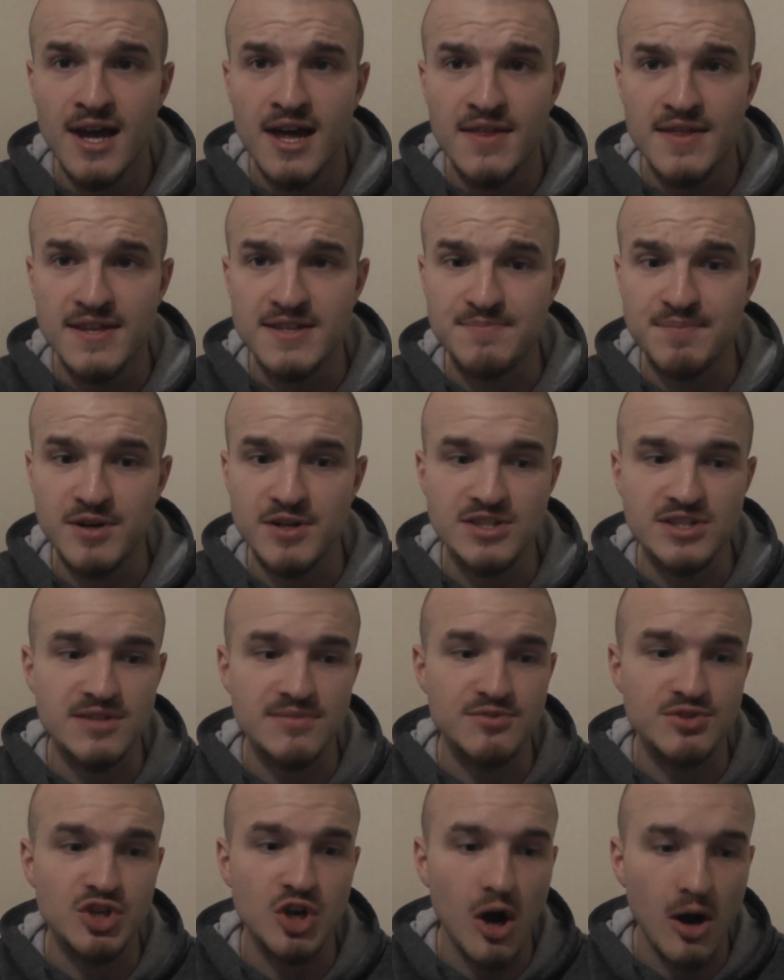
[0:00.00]
This puts
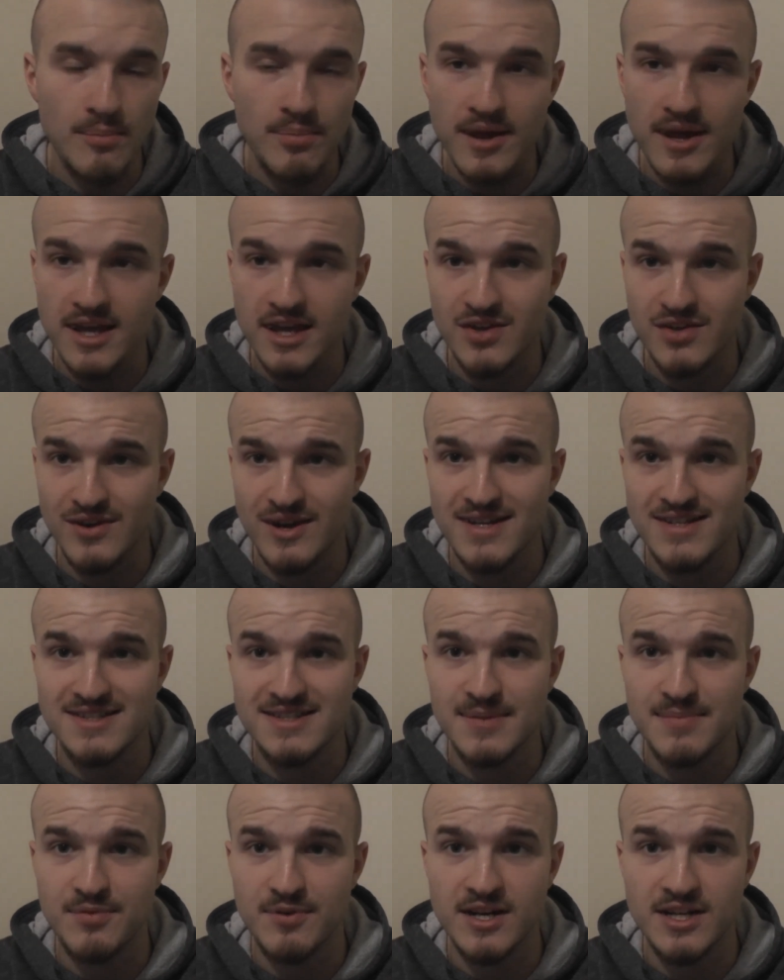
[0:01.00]
them top. It creates
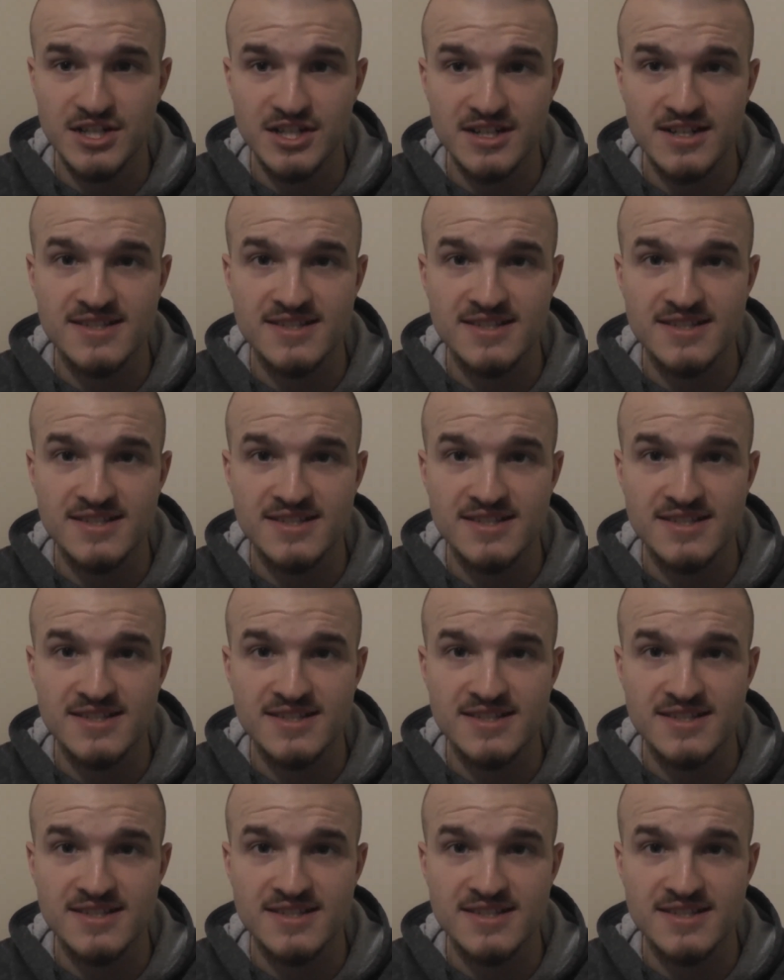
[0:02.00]
separation,